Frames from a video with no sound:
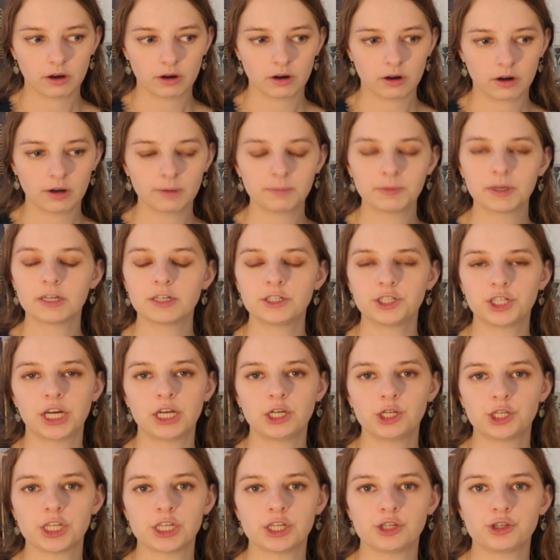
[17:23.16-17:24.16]
I'm going to
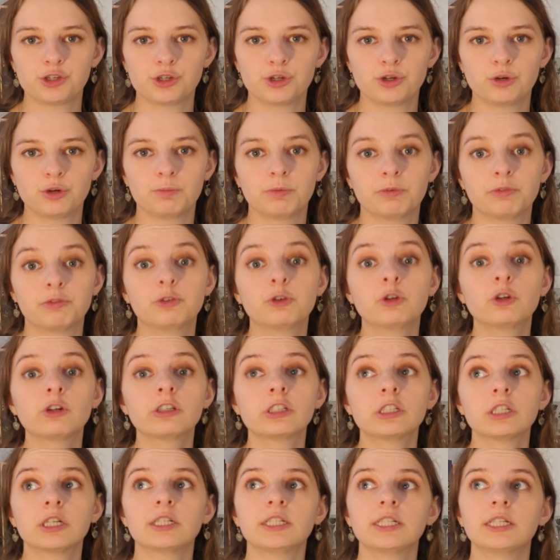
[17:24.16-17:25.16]
change this to before
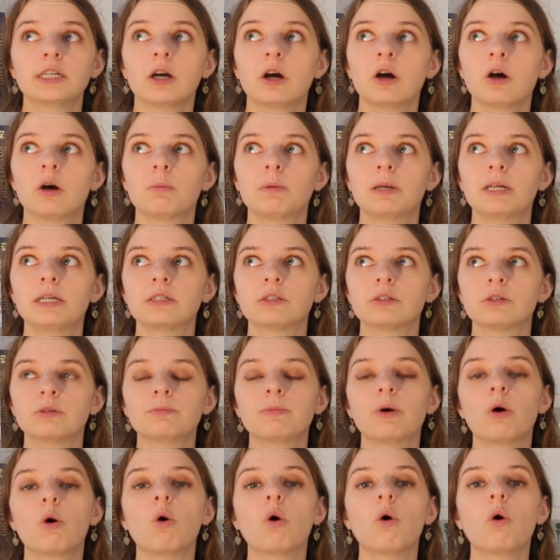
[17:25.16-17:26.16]
studying herbalism
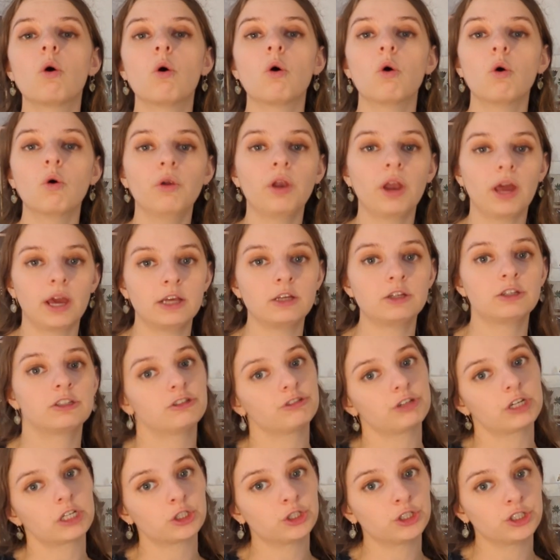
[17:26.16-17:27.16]
on a
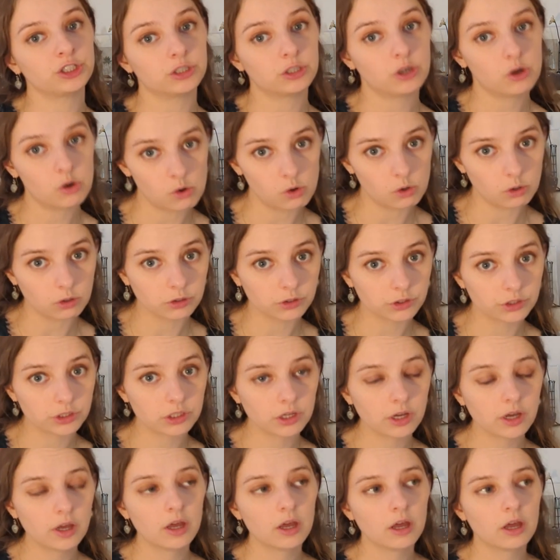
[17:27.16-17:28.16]
structured course,
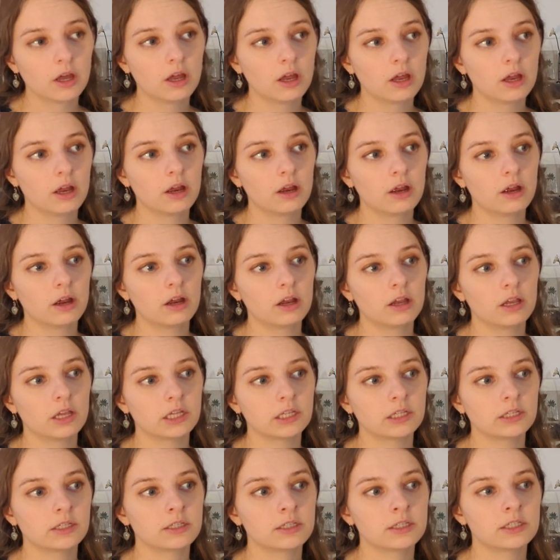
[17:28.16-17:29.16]

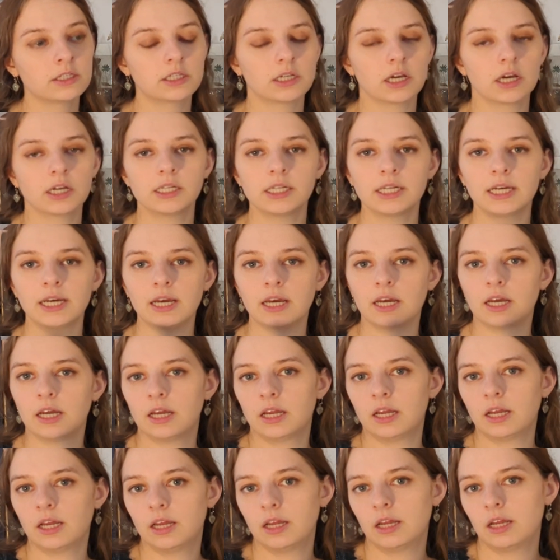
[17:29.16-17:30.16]
study it
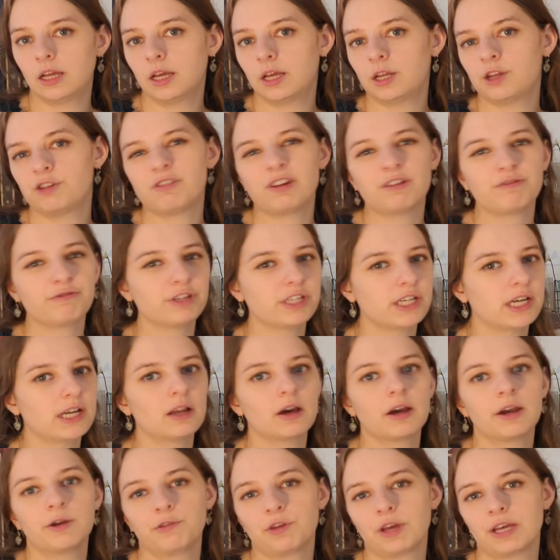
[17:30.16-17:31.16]
in your everyday
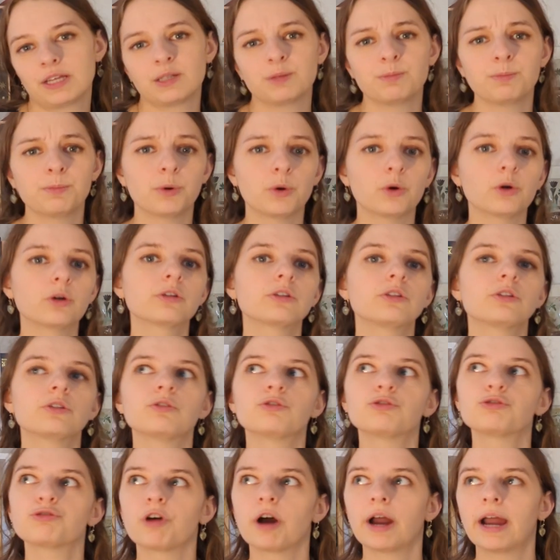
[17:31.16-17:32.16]
life, get some books,
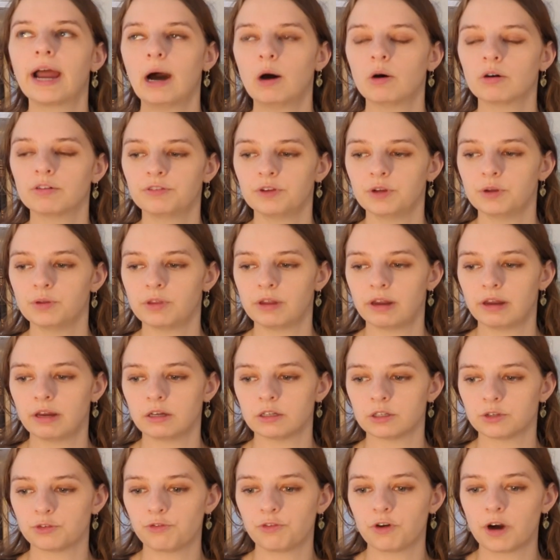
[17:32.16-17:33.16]
try out a few
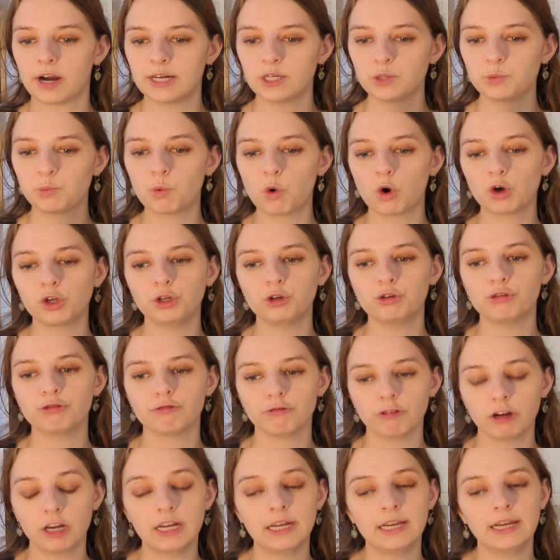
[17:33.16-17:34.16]
things, find what you
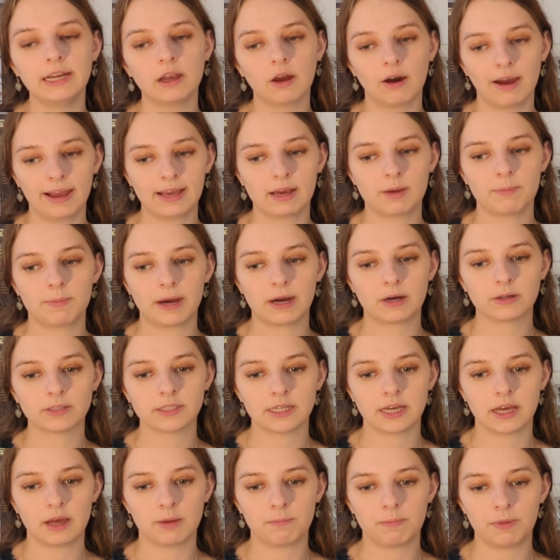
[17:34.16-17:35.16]
really like about
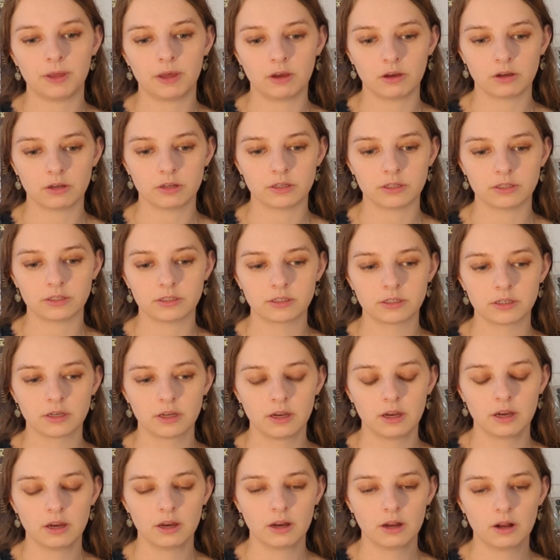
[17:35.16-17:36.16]
it, because
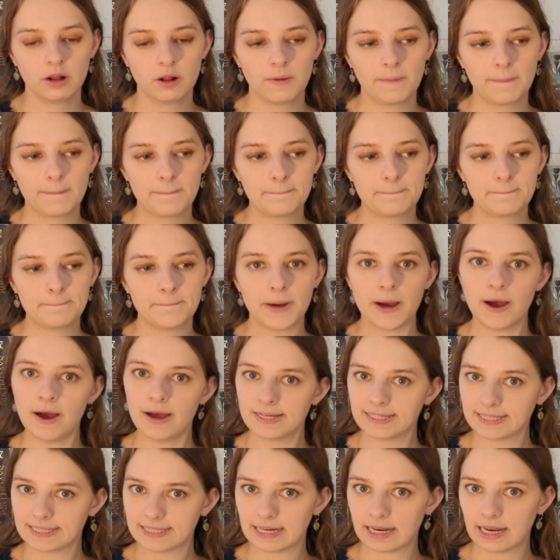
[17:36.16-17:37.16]

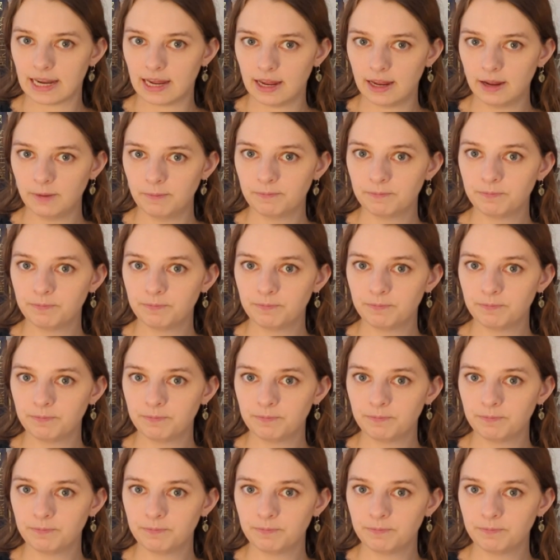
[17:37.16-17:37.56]
personally,